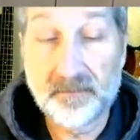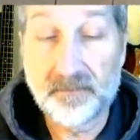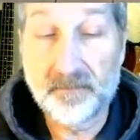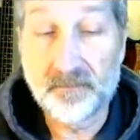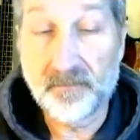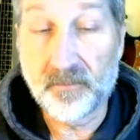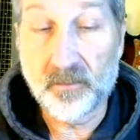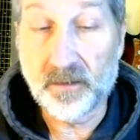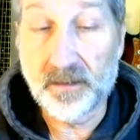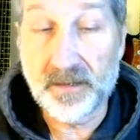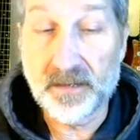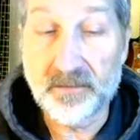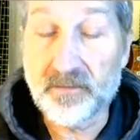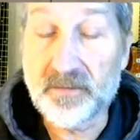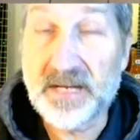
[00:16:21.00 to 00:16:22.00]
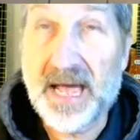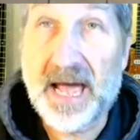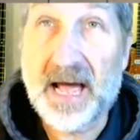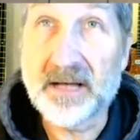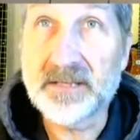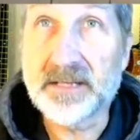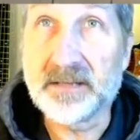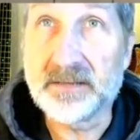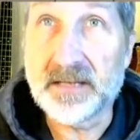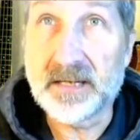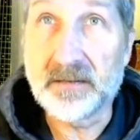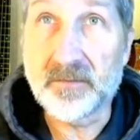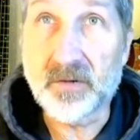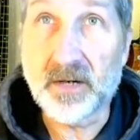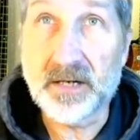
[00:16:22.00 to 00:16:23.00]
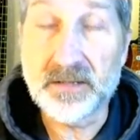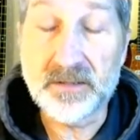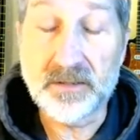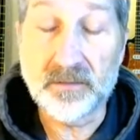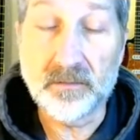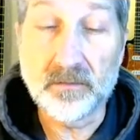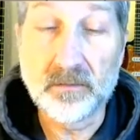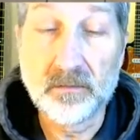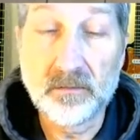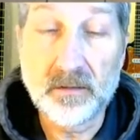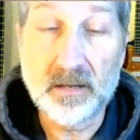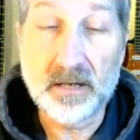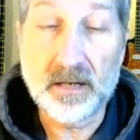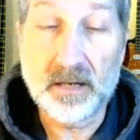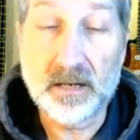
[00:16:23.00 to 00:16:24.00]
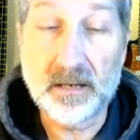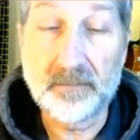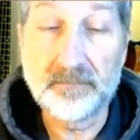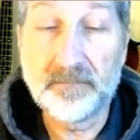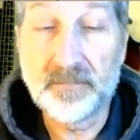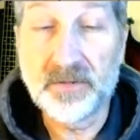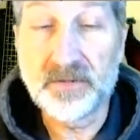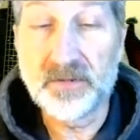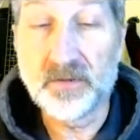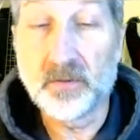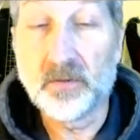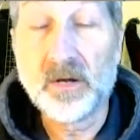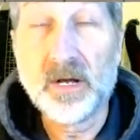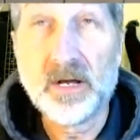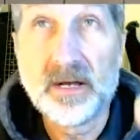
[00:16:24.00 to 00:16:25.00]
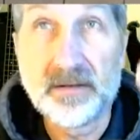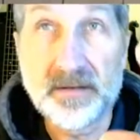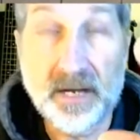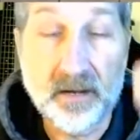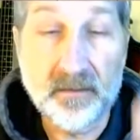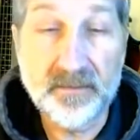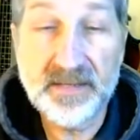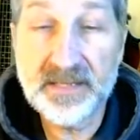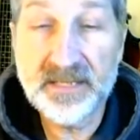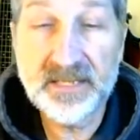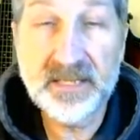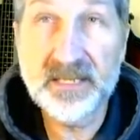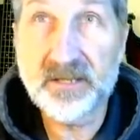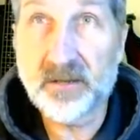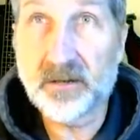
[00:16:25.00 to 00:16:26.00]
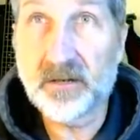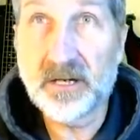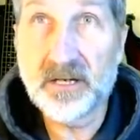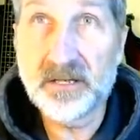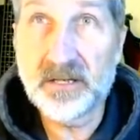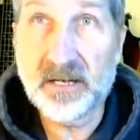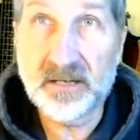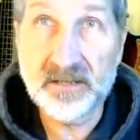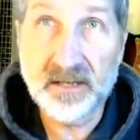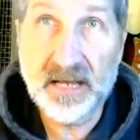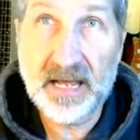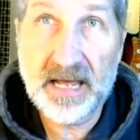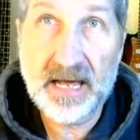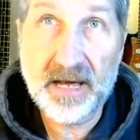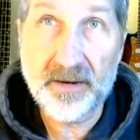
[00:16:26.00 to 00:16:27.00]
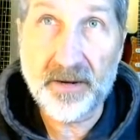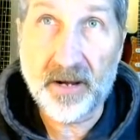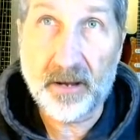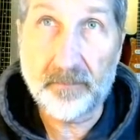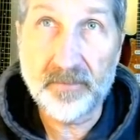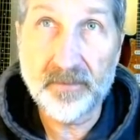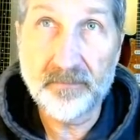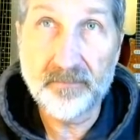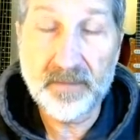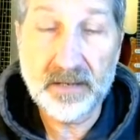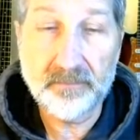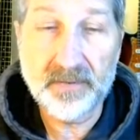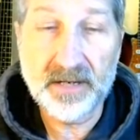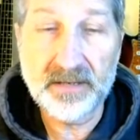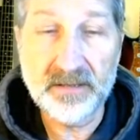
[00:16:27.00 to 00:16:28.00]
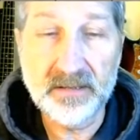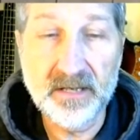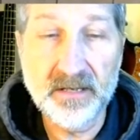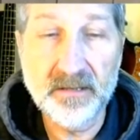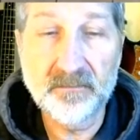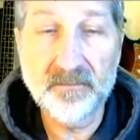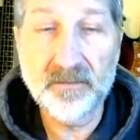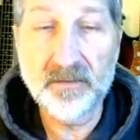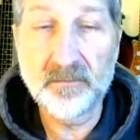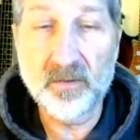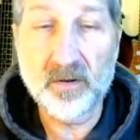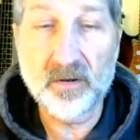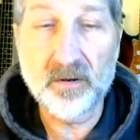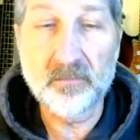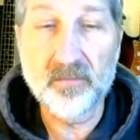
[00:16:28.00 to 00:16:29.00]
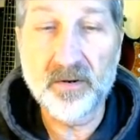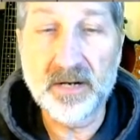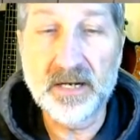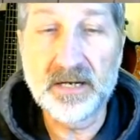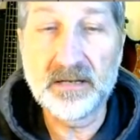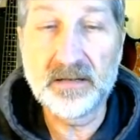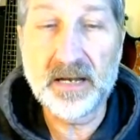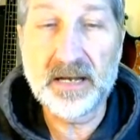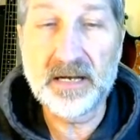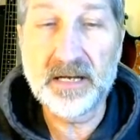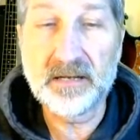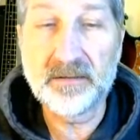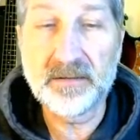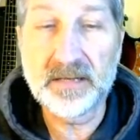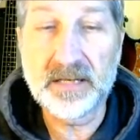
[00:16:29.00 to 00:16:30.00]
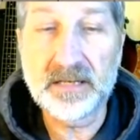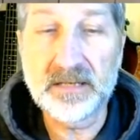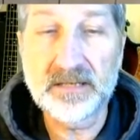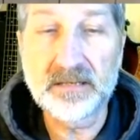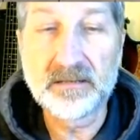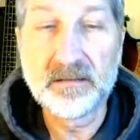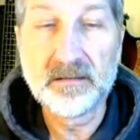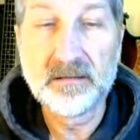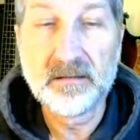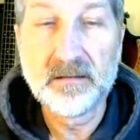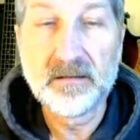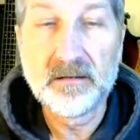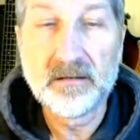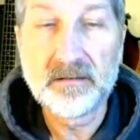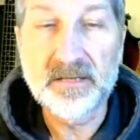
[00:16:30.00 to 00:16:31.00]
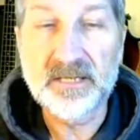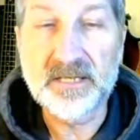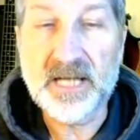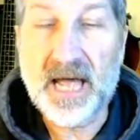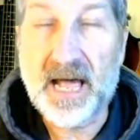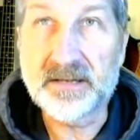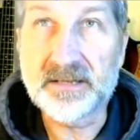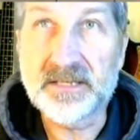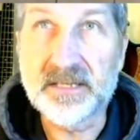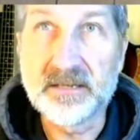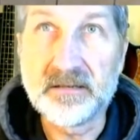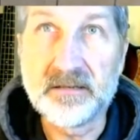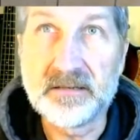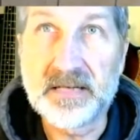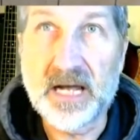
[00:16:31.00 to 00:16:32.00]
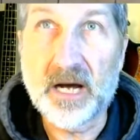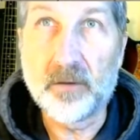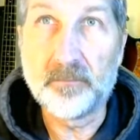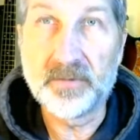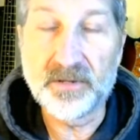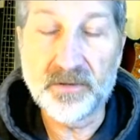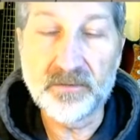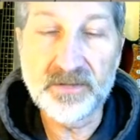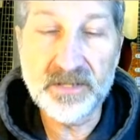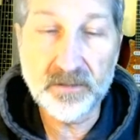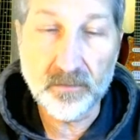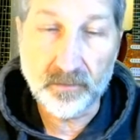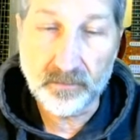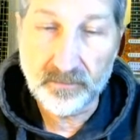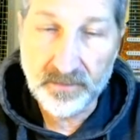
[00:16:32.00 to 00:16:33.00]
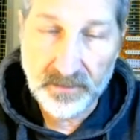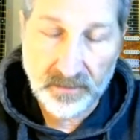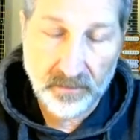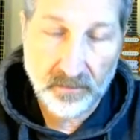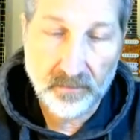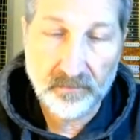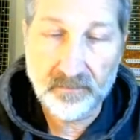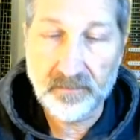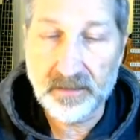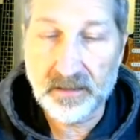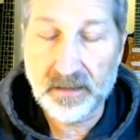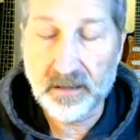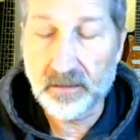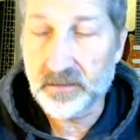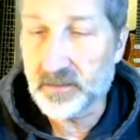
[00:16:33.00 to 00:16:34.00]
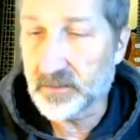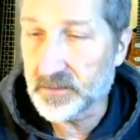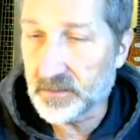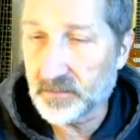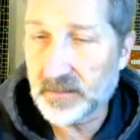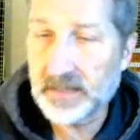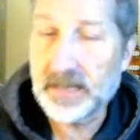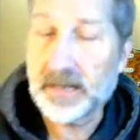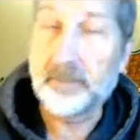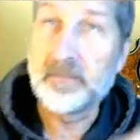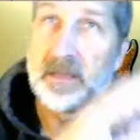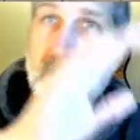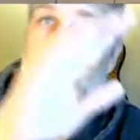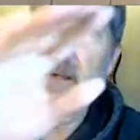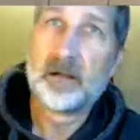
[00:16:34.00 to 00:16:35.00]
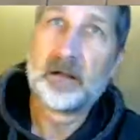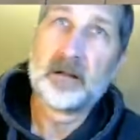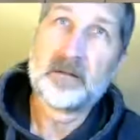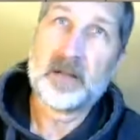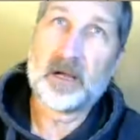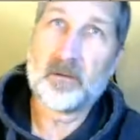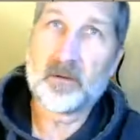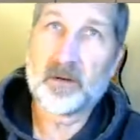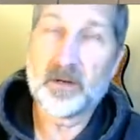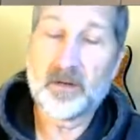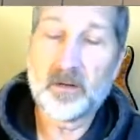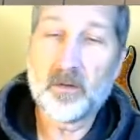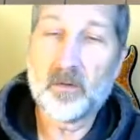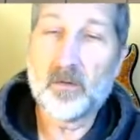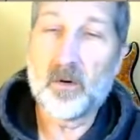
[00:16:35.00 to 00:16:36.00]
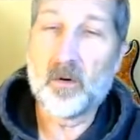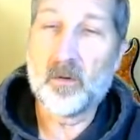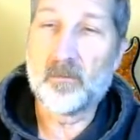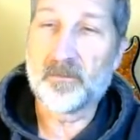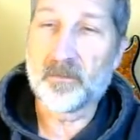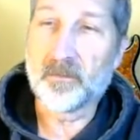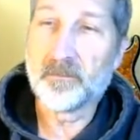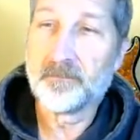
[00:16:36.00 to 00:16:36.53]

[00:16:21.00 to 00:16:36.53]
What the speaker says: for another task that they tried to do. Now this is starting to add up, but none of them are bringing any of these stats down below 0, so the character's okay. Now we're going to go over